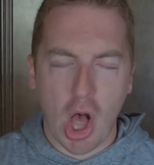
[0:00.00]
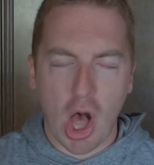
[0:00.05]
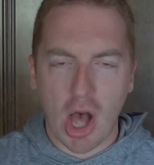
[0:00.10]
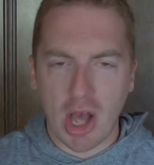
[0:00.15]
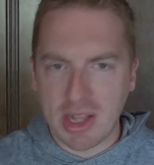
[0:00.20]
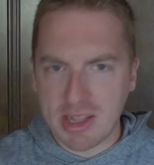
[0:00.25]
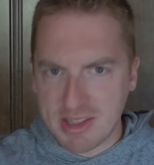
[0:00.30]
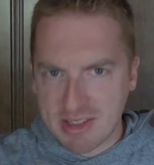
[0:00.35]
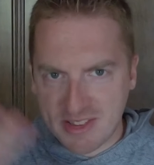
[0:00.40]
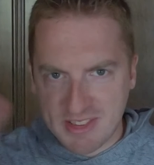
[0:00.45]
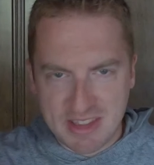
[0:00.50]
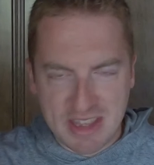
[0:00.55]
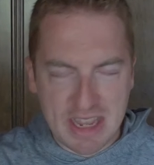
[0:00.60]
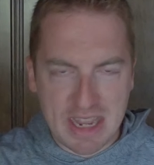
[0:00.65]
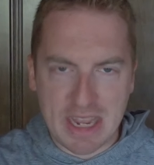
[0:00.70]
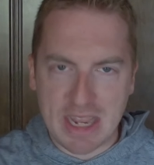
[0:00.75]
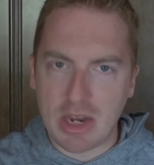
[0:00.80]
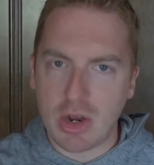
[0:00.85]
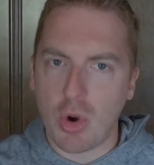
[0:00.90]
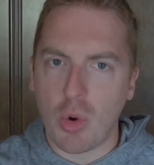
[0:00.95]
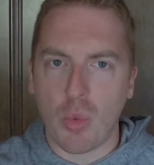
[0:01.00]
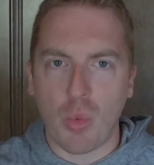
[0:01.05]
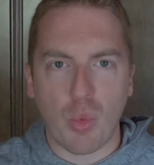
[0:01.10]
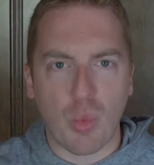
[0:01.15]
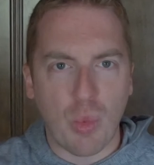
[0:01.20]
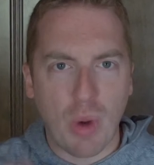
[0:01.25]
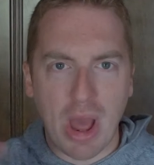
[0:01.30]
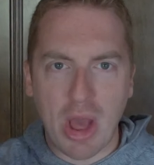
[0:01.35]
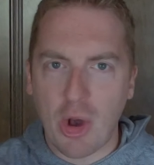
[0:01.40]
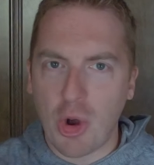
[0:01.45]
unseen
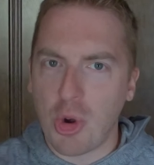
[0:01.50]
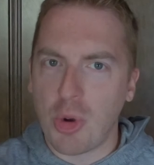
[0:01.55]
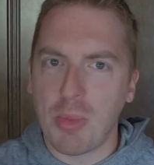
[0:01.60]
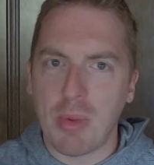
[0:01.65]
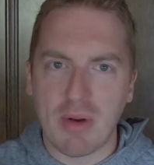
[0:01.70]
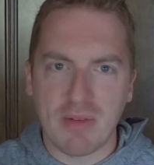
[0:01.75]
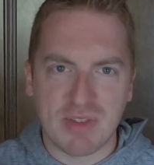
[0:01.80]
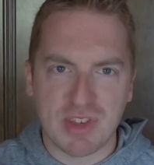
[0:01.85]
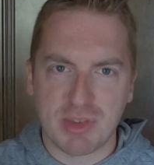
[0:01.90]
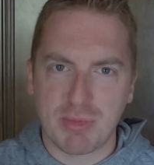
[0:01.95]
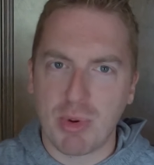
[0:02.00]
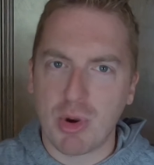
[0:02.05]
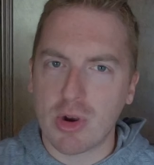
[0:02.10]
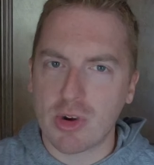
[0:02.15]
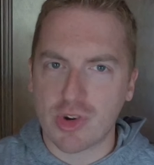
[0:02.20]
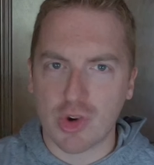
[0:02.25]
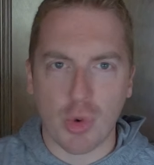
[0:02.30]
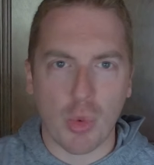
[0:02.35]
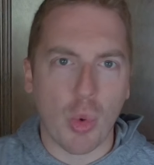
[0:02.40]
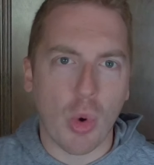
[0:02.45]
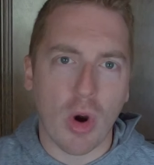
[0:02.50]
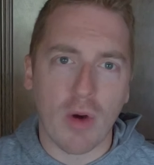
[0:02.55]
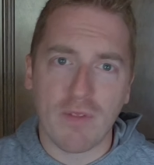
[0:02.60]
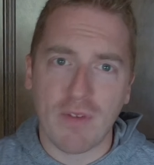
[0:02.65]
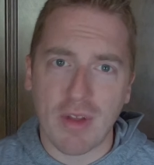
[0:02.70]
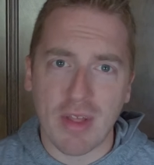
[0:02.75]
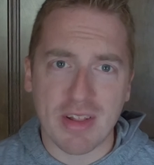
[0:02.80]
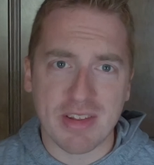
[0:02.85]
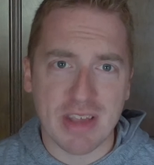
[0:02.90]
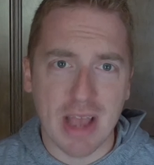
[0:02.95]
realm of spiritual
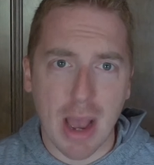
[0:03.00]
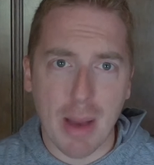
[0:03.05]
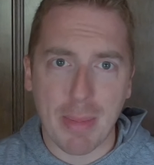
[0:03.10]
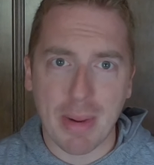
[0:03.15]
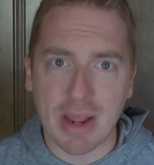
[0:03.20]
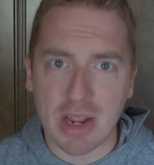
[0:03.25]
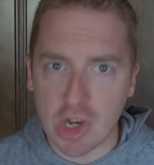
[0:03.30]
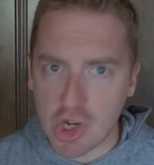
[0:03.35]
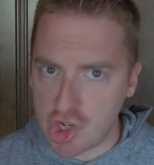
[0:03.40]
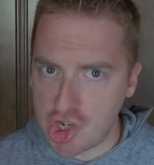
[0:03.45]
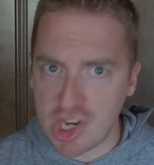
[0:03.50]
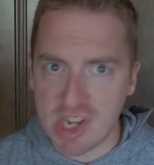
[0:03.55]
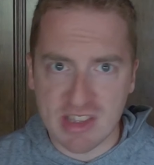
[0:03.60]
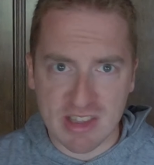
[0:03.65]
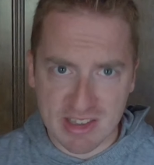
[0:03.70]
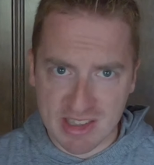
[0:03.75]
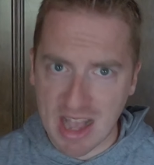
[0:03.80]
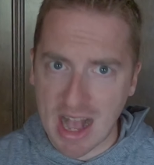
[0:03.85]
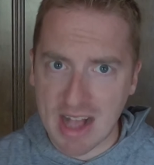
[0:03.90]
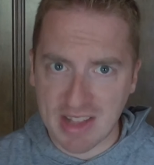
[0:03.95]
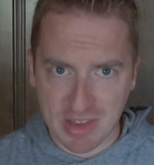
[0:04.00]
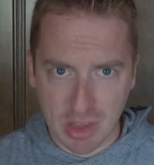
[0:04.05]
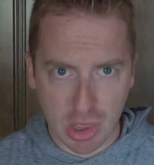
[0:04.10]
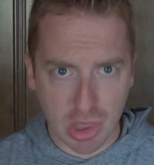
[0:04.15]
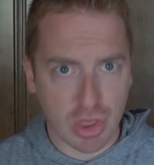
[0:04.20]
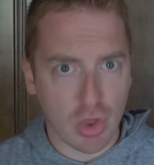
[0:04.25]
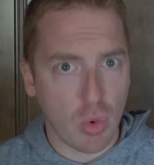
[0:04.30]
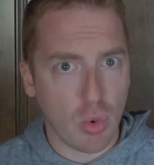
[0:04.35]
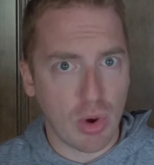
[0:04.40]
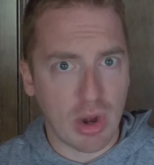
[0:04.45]
warfare that's happening, Jesus has
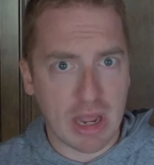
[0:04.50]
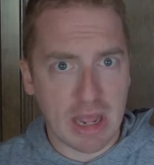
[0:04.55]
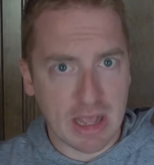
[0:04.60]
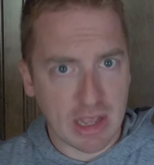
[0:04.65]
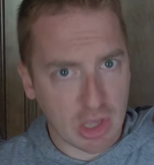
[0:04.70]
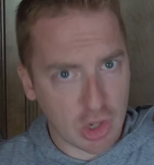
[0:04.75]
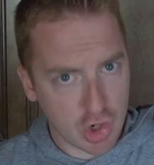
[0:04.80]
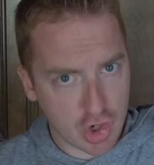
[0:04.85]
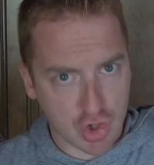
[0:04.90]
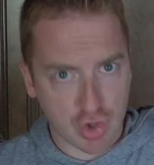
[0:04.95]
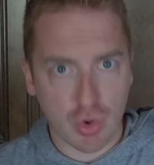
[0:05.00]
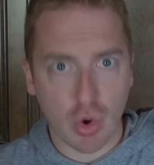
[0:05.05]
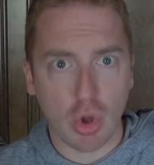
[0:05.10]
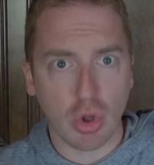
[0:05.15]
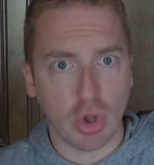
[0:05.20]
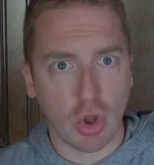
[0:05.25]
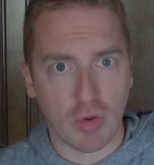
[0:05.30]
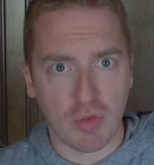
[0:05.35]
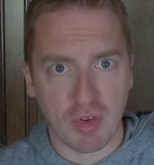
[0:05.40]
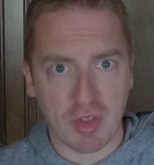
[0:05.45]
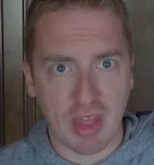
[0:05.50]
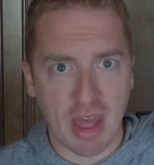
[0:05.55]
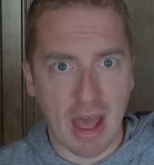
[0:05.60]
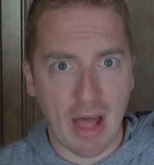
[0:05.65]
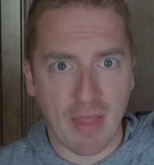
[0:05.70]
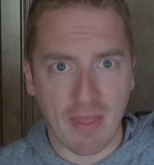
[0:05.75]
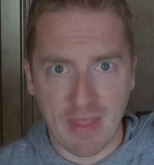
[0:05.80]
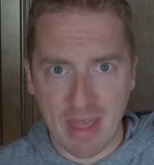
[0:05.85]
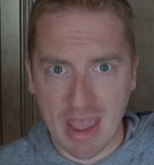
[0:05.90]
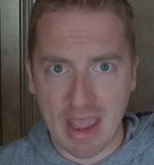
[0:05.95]
authority and control over
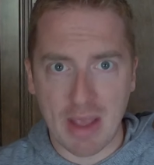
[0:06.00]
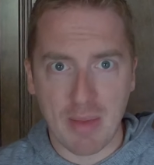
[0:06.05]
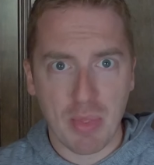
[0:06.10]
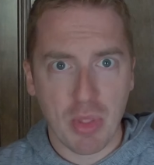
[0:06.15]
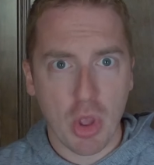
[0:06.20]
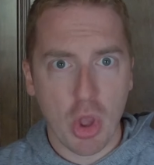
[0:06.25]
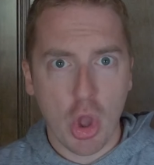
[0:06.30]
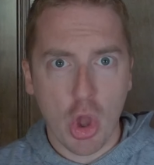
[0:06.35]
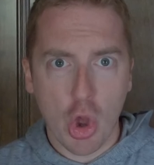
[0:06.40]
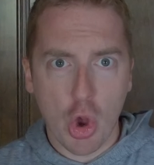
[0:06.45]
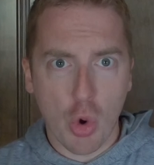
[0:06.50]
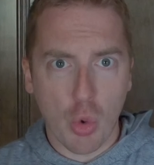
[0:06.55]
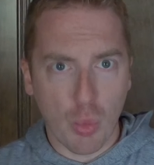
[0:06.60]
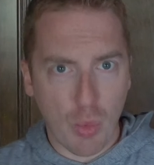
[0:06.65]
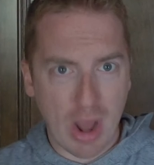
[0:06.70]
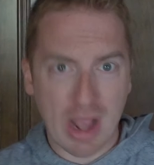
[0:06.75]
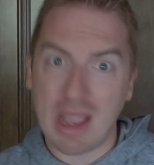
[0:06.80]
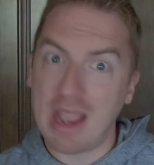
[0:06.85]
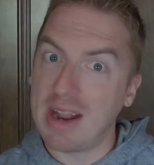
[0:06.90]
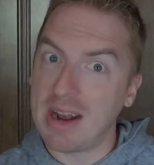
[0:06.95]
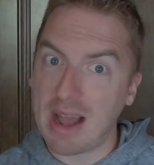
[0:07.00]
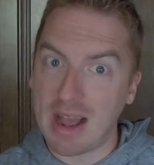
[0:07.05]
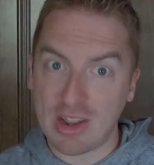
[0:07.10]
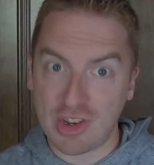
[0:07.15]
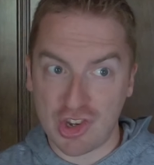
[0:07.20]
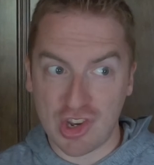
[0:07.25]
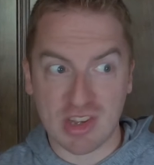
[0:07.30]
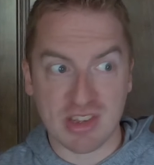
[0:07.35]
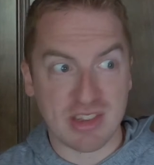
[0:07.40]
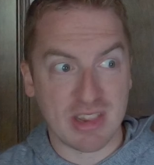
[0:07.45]
that. And they
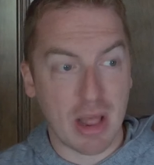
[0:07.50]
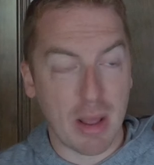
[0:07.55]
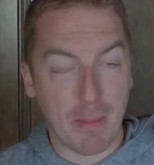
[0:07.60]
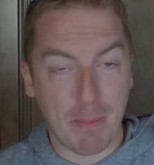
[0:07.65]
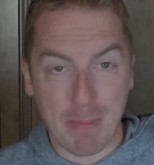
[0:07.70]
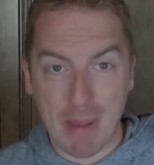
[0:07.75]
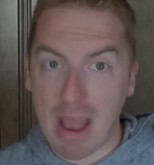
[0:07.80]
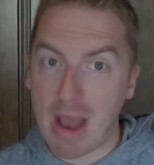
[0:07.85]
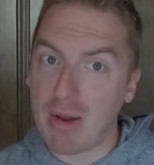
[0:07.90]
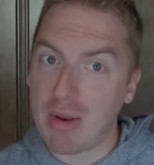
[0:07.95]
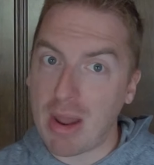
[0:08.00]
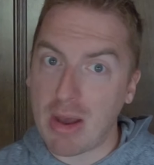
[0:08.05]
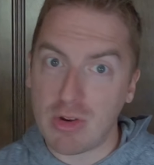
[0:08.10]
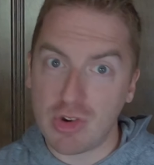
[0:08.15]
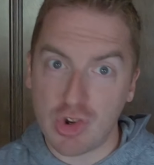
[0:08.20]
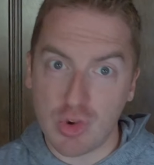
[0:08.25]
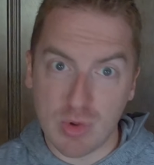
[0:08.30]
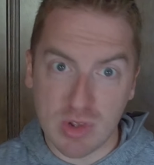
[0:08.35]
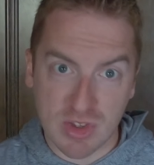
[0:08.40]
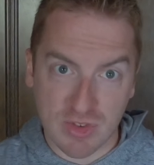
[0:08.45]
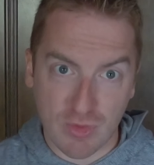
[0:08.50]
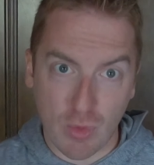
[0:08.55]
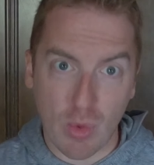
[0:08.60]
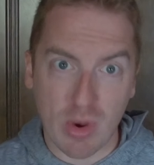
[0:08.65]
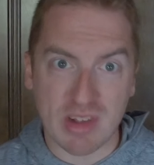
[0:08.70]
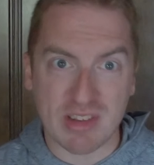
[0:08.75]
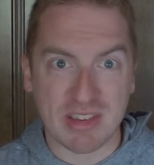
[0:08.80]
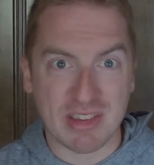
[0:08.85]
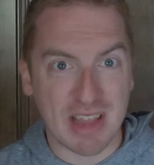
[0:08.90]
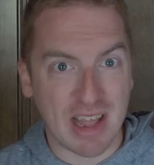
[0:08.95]
recognize Jesus and they bow down to his
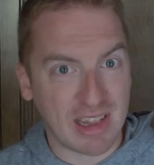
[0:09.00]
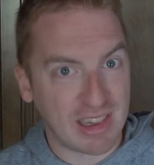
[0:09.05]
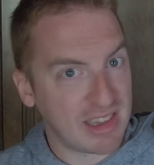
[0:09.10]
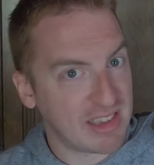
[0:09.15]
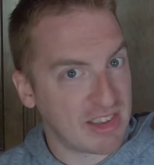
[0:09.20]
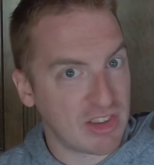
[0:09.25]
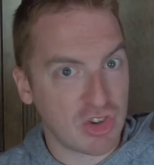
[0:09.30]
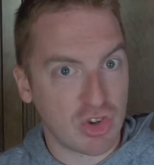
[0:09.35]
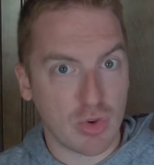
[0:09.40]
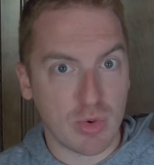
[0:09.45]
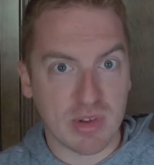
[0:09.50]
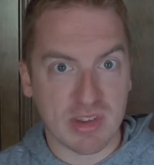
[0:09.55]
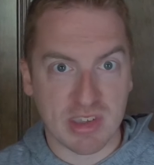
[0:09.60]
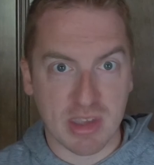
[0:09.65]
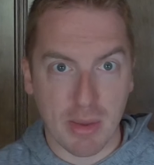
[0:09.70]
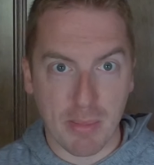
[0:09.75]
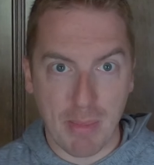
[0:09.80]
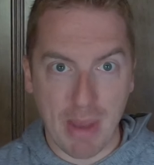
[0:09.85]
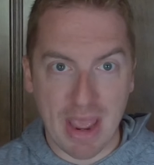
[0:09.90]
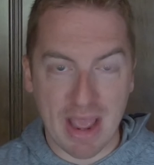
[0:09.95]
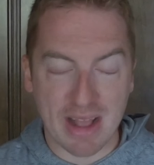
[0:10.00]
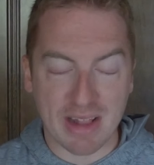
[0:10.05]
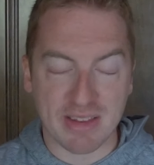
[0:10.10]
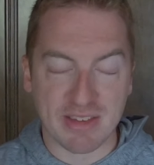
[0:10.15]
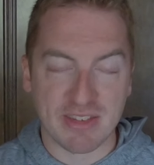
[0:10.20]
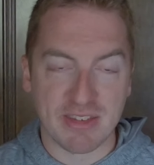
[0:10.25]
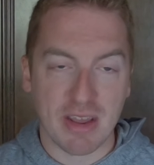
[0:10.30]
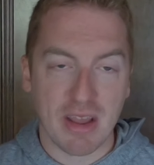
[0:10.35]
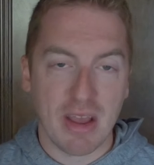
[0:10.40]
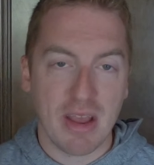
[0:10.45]
voice and they listen to his
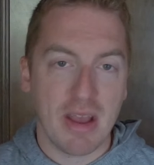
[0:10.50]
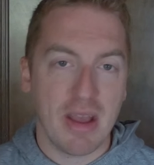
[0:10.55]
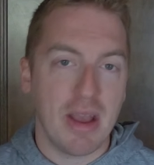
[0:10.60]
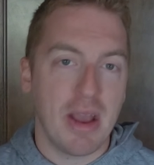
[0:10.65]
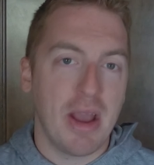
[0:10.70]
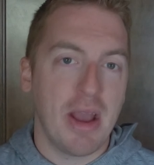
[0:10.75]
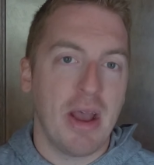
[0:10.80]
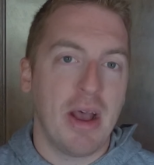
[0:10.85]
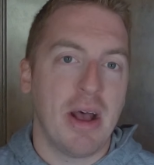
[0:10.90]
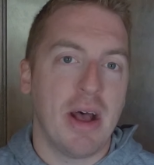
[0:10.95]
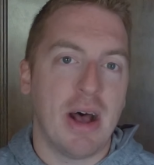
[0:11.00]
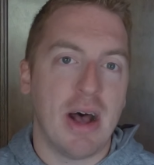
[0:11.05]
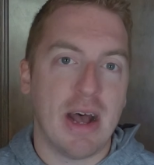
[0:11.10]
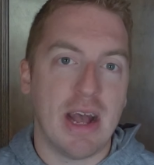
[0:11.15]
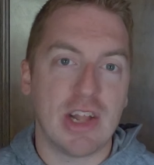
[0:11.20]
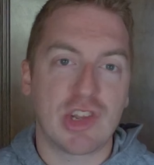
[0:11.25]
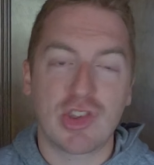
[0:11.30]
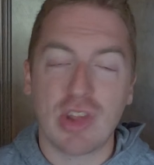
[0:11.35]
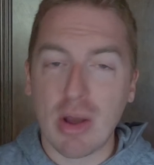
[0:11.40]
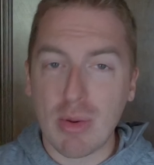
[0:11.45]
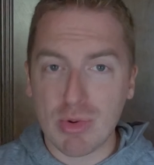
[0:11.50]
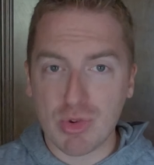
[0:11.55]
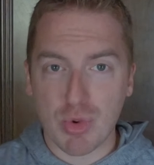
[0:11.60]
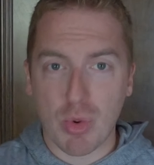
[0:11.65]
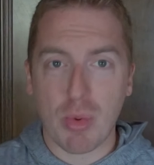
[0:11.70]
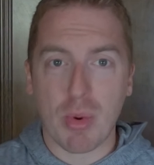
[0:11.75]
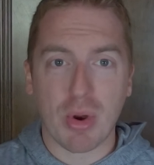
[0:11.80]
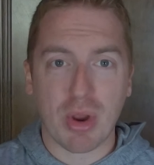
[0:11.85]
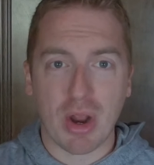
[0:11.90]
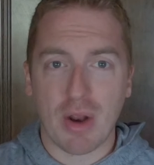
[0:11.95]
commands. And so that was
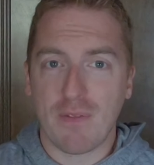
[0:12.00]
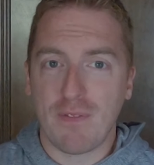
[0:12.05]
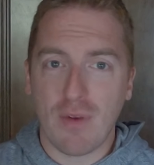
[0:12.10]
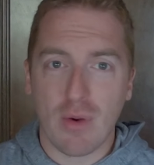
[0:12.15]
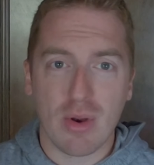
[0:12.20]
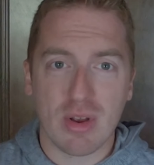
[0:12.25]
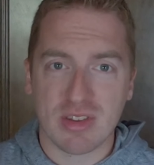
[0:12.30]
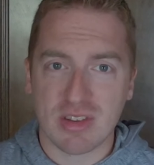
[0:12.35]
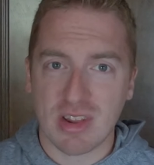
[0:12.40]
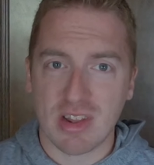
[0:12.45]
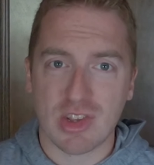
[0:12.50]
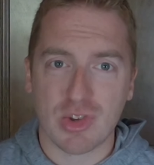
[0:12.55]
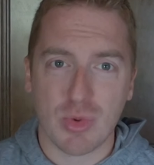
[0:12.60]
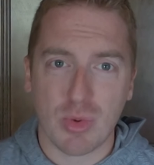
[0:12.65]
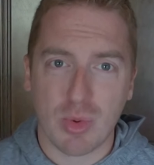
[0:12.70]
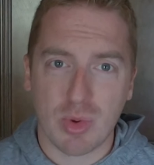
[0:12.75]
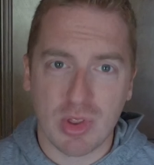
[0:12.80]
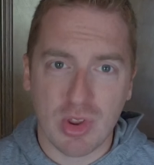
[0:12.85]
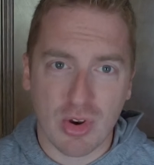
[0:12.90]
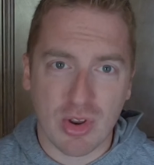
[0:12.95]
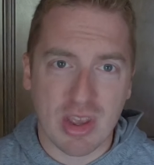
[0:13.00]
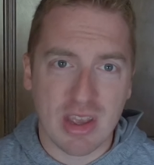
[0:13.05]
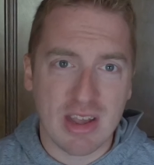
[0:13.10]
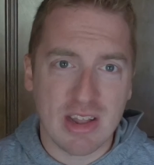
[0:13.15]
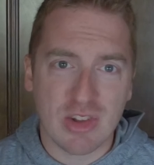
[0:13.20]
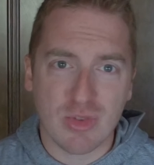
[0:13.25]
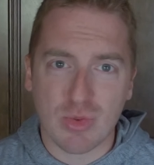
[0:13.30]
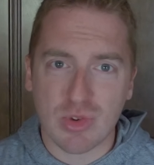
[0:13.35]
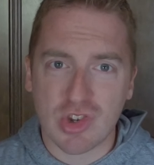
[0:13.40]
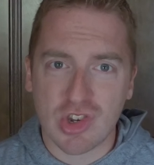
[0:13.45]
what we were going to focus on this week with your
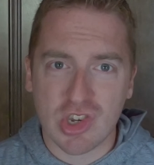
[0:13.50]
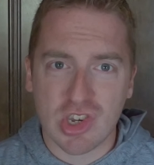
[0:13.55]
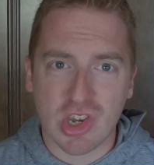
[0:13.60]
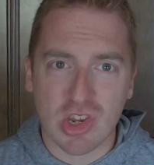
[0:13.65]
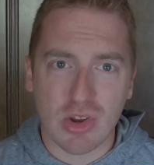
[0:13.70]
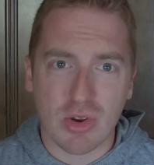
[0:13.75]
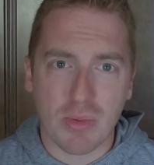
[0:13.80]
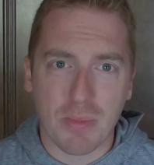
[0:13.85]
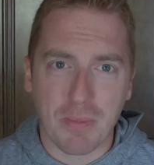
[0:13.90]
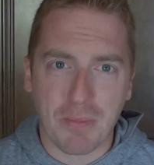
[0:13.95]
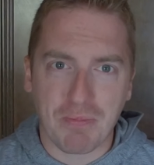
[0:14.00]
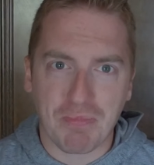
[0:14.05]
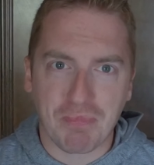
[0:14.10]
kids, was just to